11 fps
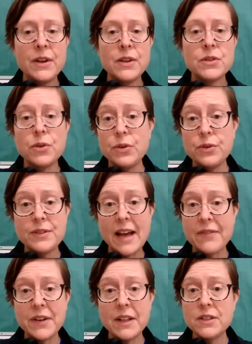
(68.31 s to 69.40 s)
So you
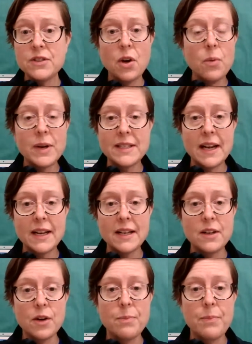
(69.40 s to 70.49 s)
definitely don't want to tighten
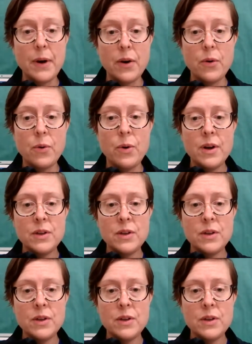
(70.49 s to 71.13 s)
your bow